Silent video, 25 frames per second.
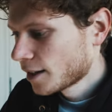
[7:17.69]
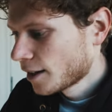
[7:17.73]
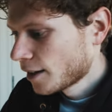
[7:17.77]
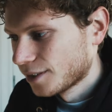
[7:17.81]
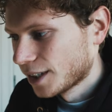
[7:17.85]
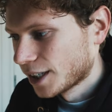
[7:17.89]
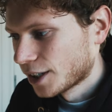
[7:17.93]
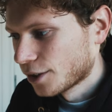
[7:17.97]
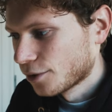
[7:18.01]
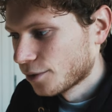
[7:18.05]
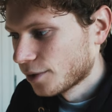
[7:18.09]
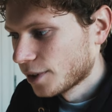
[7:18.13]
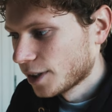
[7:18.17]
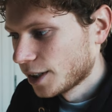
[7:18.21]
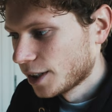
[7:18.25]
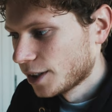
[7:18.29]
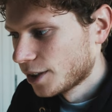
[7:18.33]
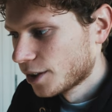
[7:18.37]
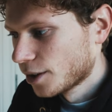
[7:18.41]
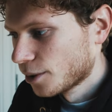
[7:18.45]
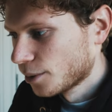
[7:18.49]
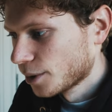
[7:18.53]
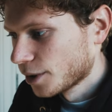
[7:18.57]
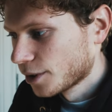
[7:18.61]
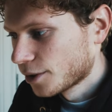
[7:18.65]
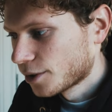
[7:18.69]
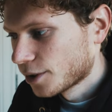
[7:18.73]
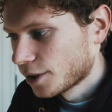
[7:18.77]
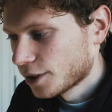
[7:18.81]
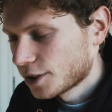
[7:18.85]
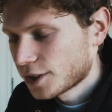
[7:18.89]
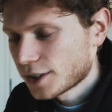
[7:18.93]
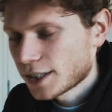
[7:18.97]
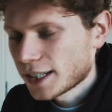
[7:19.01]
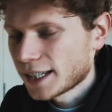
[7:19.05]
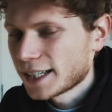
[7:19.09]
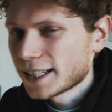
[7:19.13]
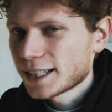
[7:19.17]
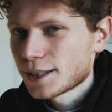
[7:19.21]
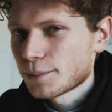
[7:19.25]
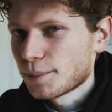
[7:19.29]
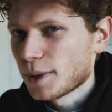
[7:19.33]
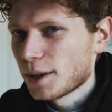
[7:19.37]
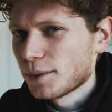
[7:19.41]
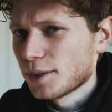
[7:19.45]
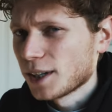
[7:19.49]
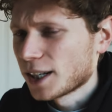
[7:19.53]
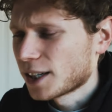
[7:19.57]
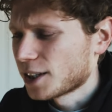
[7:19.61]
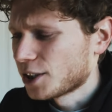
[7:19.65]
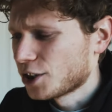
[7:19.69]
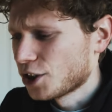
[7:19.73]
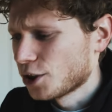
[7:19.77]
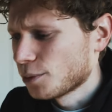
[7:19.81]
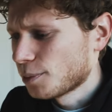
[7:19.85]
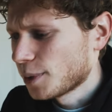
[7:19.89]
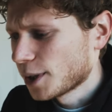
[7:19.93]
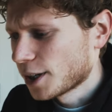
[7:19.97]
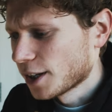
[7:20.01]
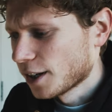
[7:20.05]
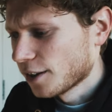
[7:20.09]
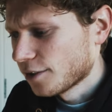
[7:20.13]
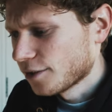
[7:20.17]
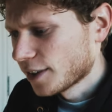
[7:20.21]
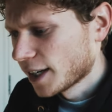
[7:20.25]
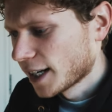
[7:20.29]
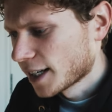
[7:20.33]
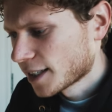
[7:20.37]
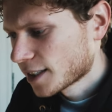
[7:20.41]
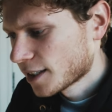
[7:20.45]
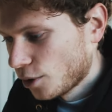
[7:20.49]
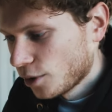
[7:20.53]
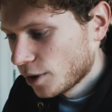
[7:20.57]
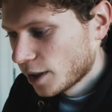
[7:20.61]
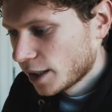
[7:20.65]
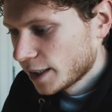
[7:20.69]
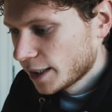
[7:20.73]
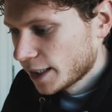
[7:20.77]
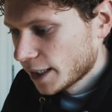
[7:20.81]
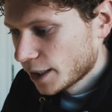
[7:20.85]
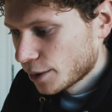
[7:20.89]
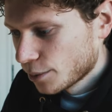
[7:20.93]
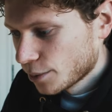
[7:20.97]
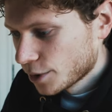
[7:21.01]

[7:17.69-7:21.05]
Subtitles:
I didn't really know what you could, just like it's a bit like a duplicate effect. All I did